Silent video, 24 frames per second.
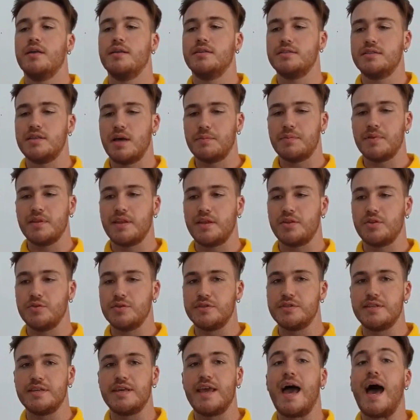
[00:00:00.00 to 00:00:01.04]
something that you
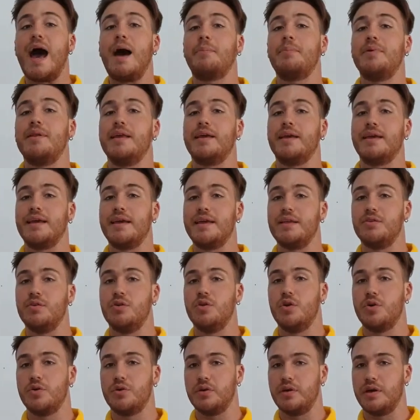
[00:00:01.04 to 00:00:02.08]
see happening in your
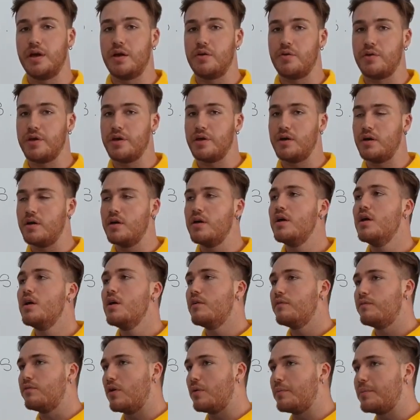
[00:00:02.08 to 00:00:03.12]
local area.
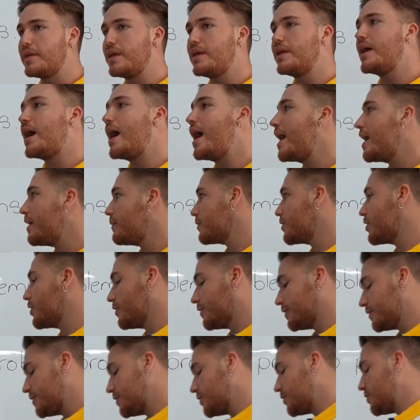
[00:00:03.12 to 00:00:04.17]
For me, I am
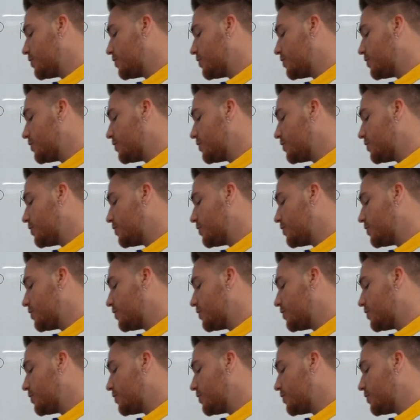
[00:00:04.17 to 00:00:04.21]
going to